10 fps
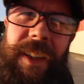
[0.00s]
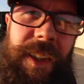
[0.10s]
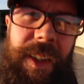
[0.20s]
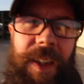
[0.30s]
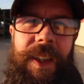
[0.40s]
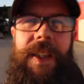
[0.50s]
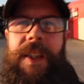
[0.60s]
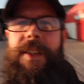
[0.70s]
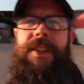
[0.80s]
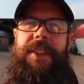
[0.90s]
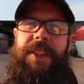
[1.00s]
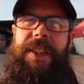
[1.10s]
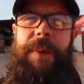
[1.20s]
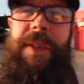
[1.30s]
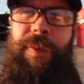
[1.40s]
again. It's
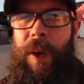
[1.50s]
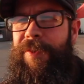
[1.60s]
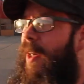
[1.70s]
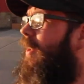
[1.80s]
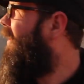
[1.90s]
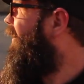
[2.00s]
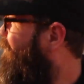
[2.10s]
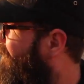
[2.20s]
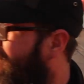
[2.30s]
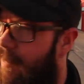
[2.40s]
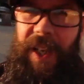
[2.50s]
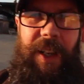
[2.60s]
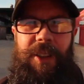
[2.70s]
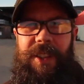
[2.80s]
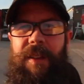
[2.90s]
deceptive weather out here.
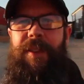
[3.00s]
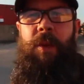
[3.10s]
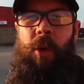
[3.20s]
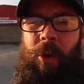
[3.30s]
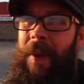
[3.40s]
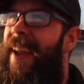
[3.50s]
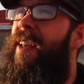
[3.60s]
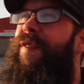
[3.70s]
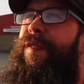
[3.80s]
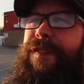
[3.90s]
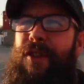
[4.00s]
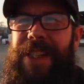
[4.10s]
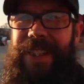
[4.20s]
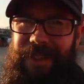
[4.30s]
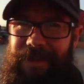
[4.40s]
It looks lovely and warm. It is
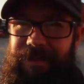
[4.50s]
freezing.